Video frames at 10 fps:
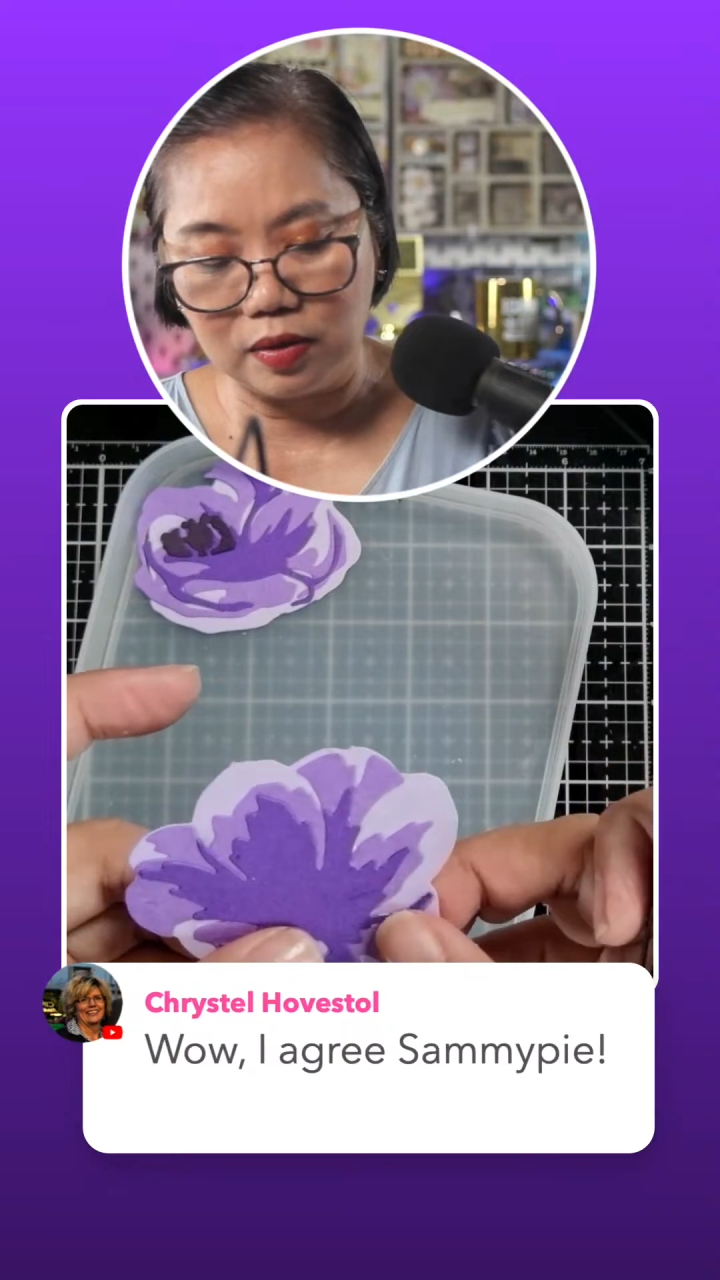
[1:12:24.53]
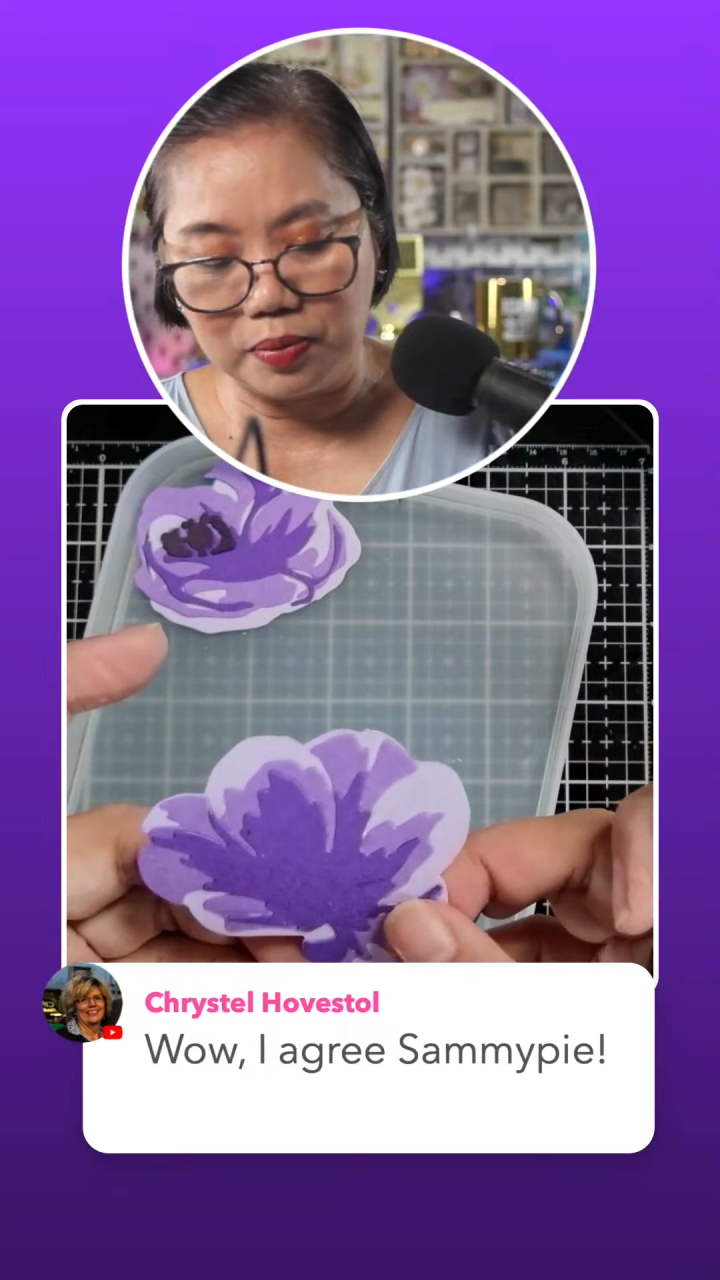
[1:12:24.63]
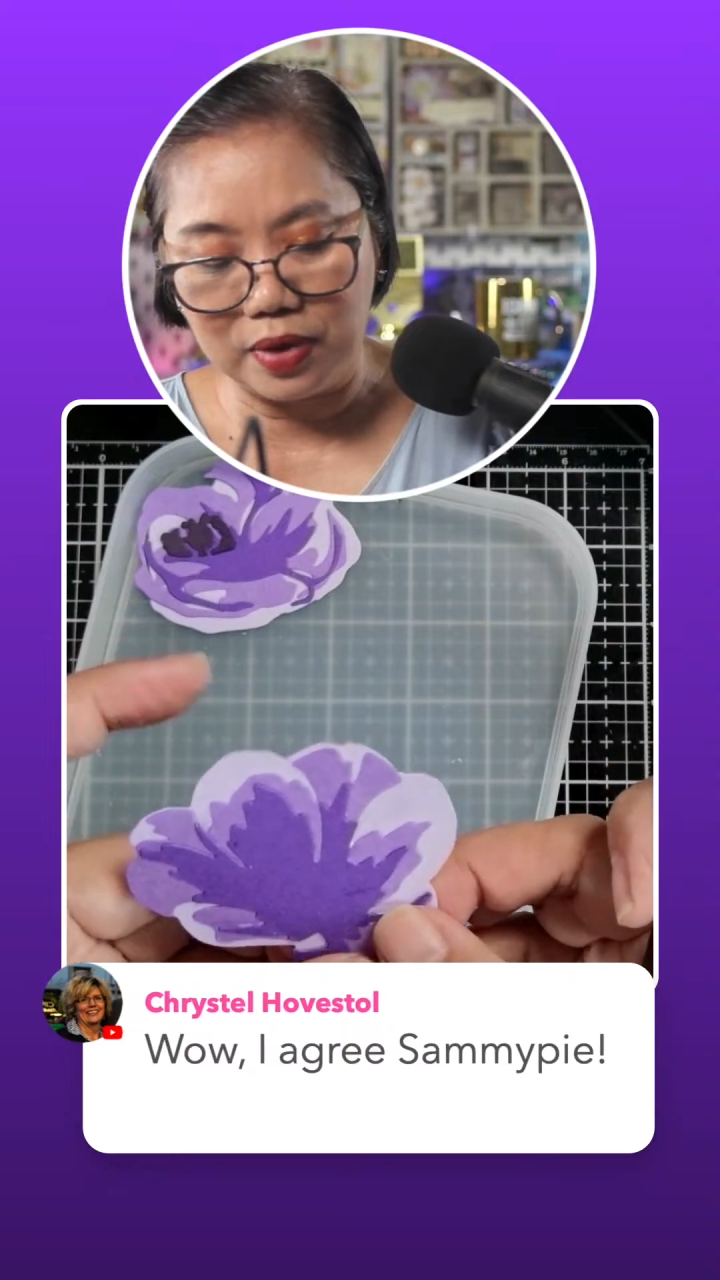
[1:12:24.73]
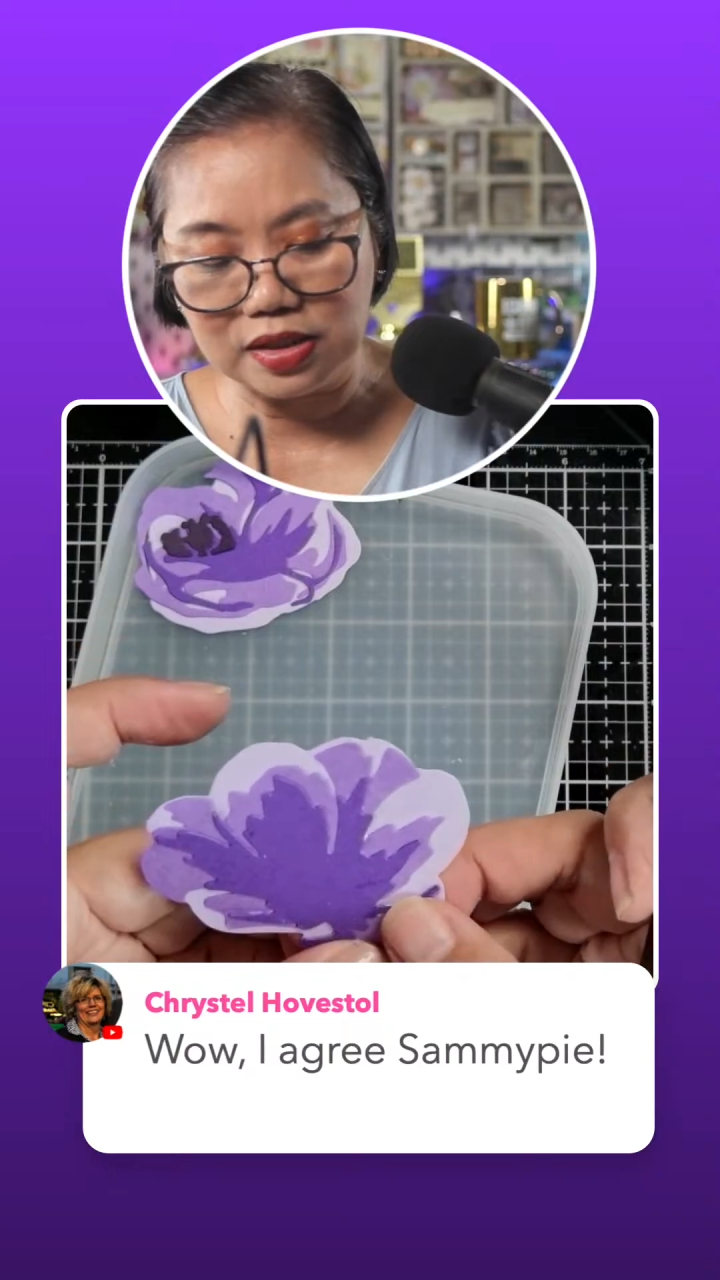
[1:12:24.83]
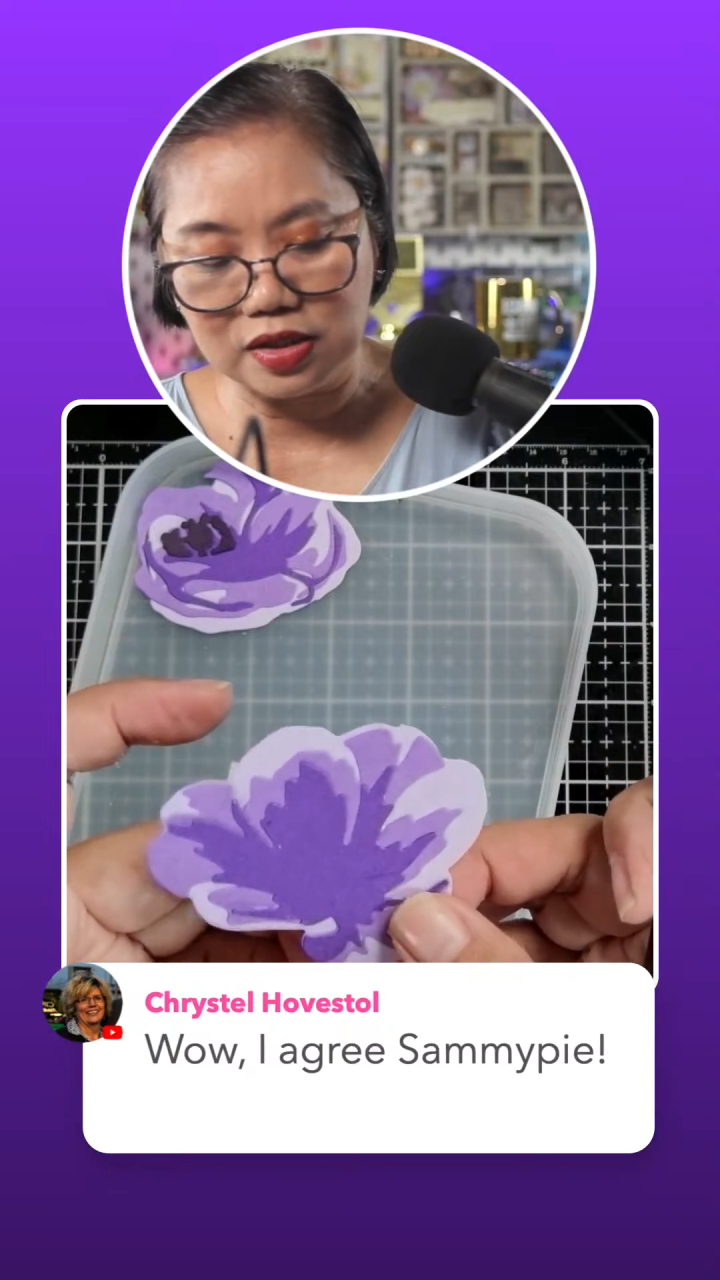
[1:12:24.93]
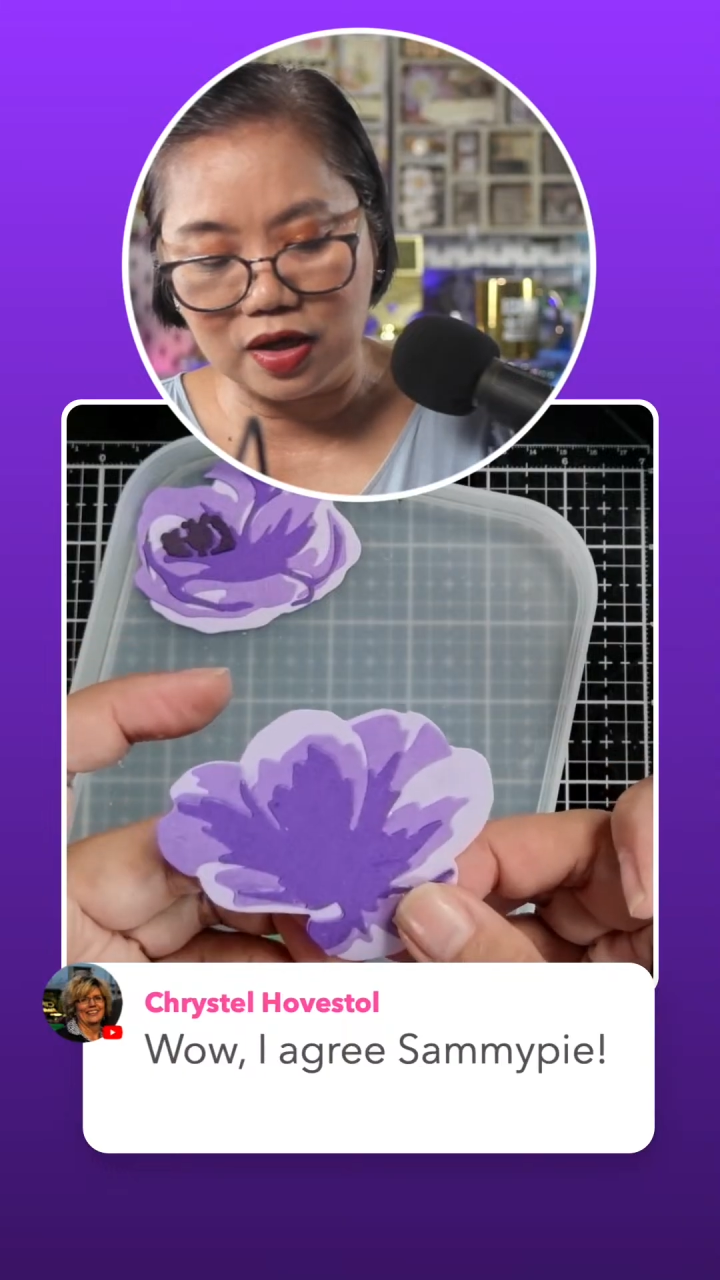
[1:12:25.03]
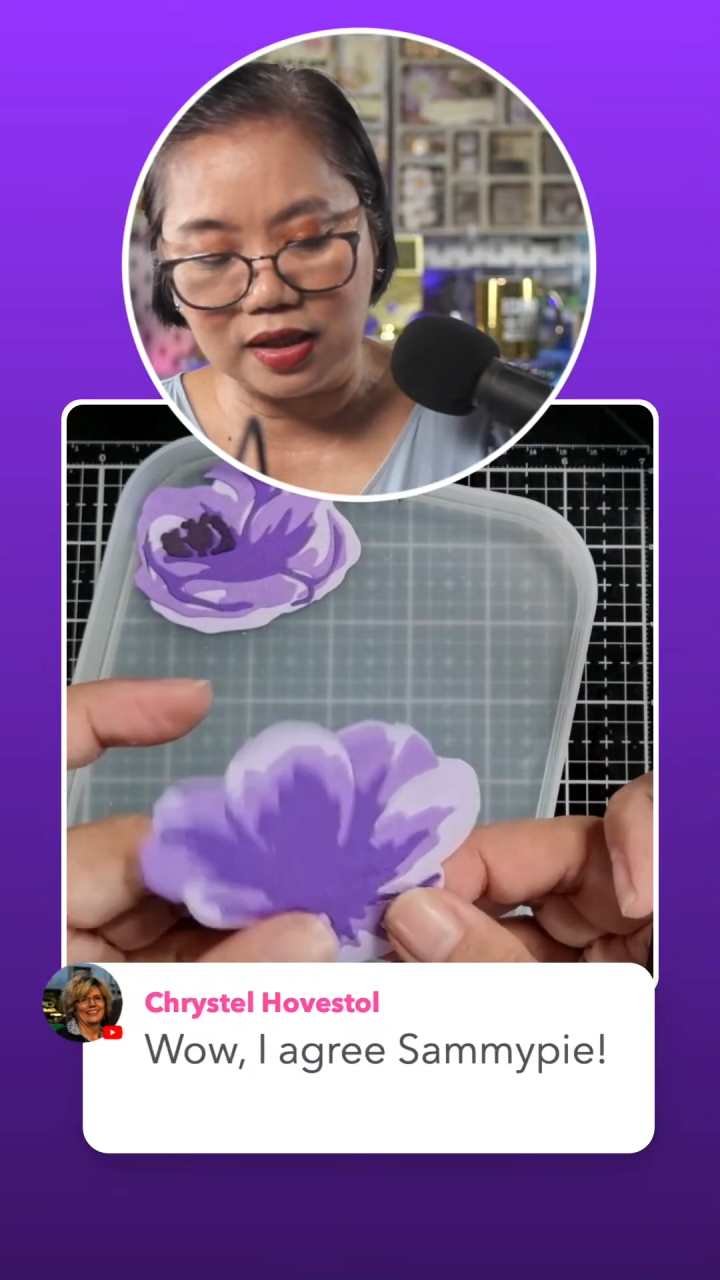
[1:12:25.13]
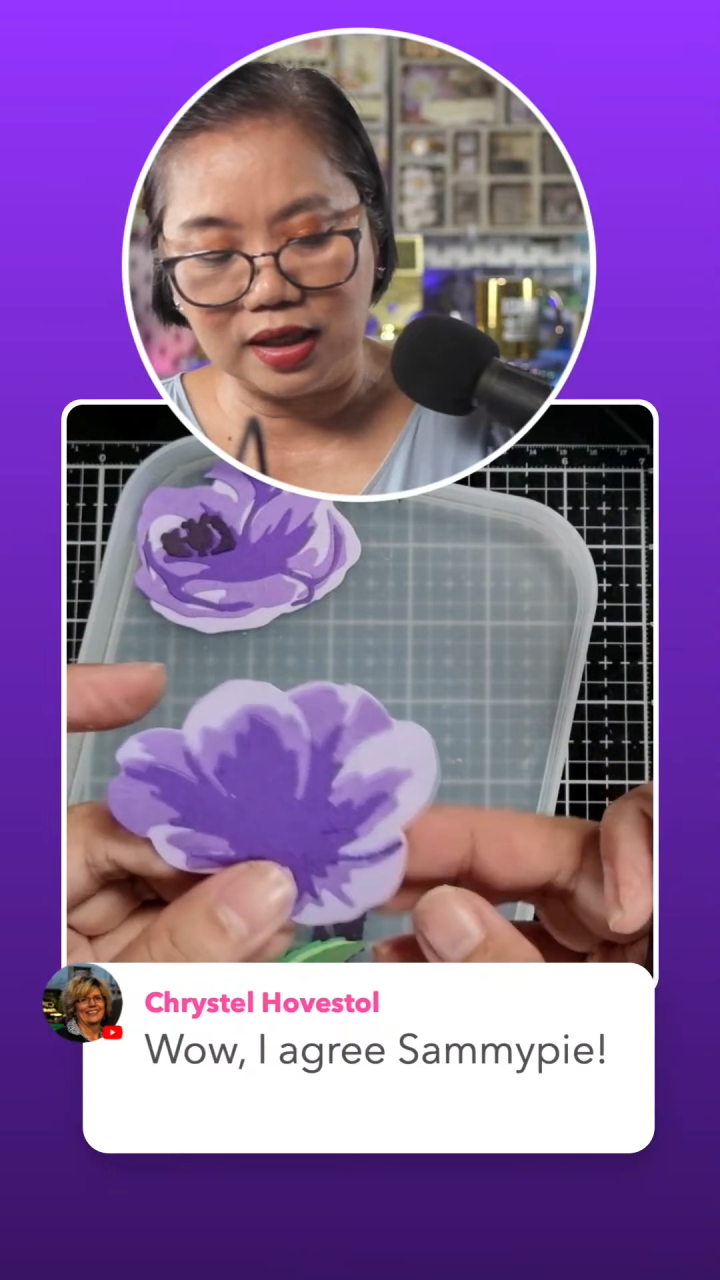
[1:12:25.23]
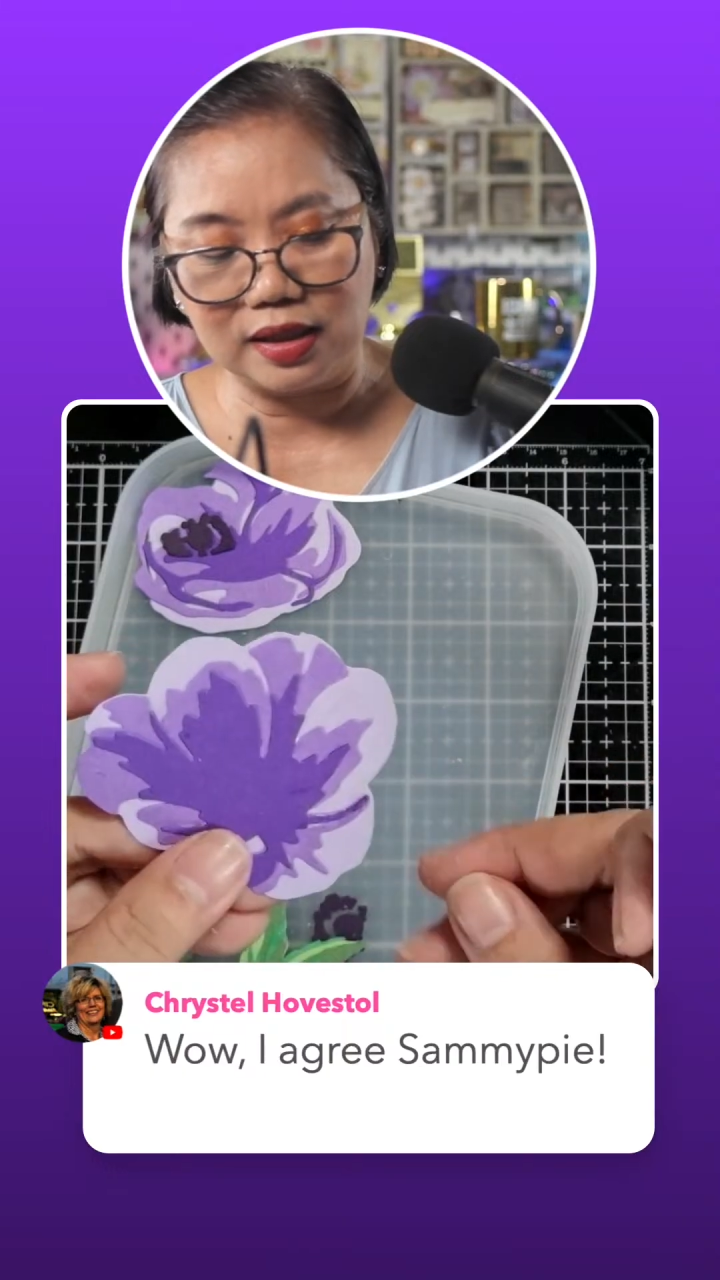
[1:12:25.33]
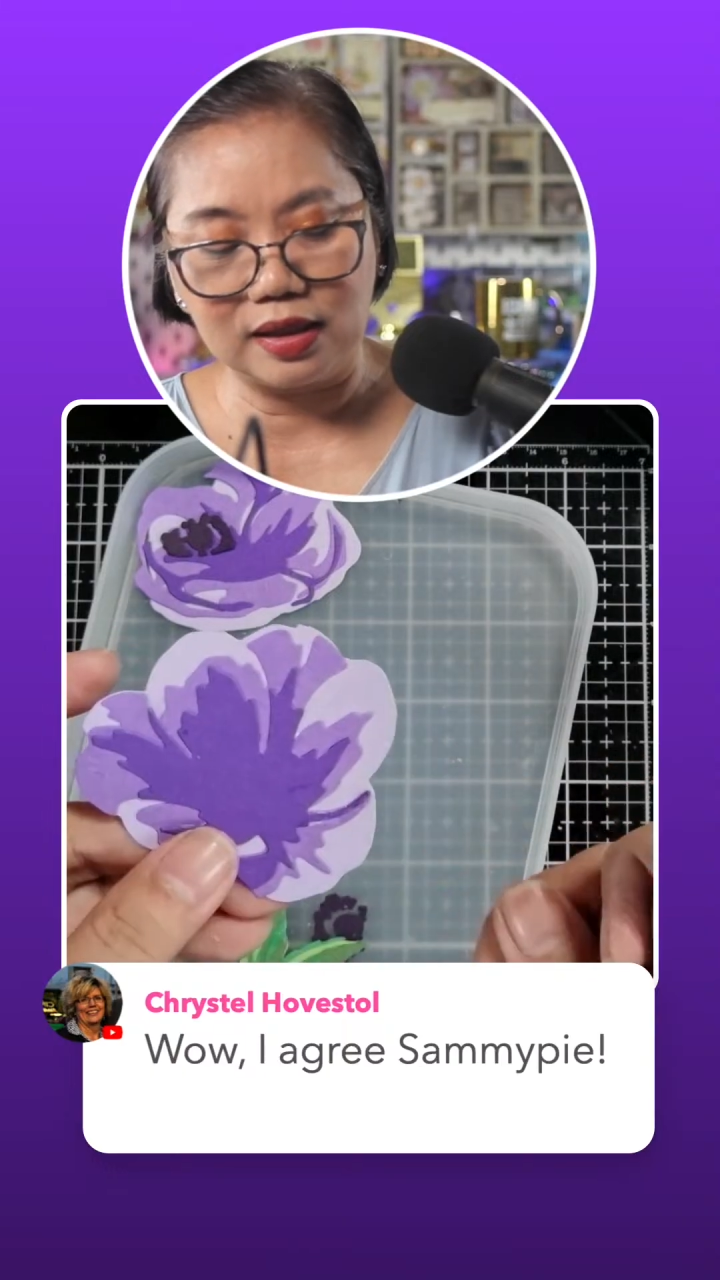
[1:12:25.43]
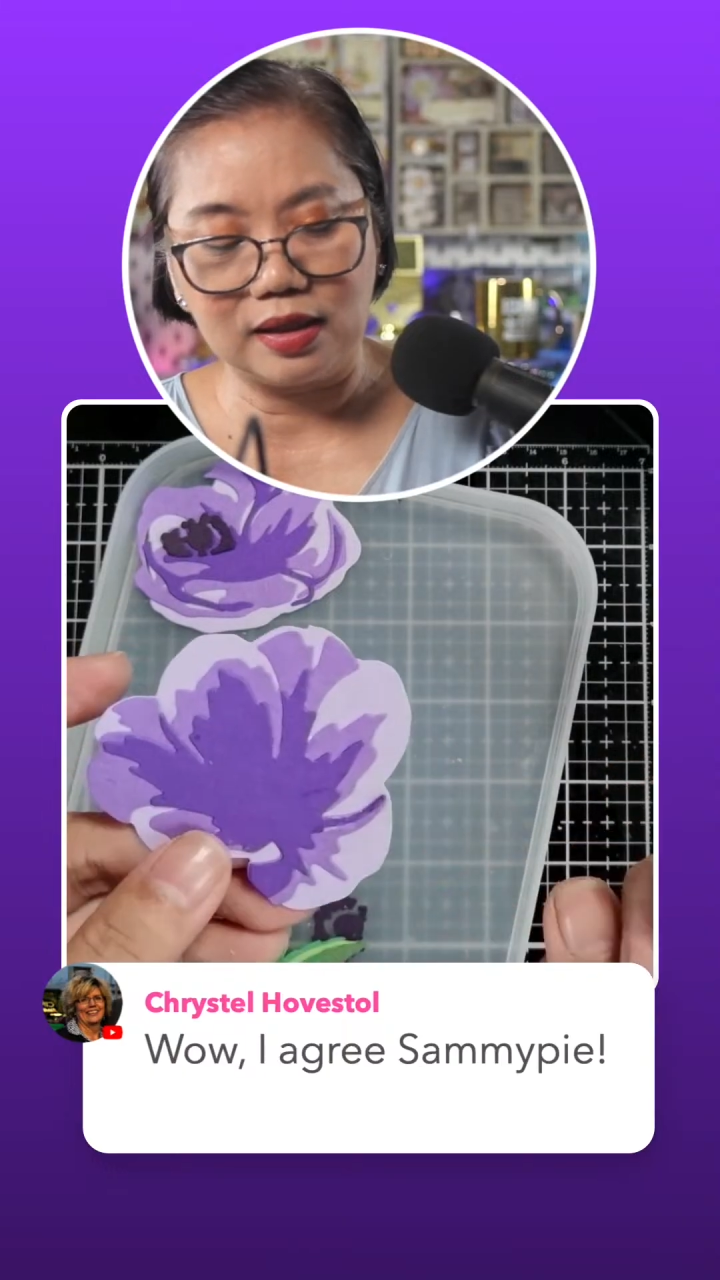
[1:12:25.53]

press on it.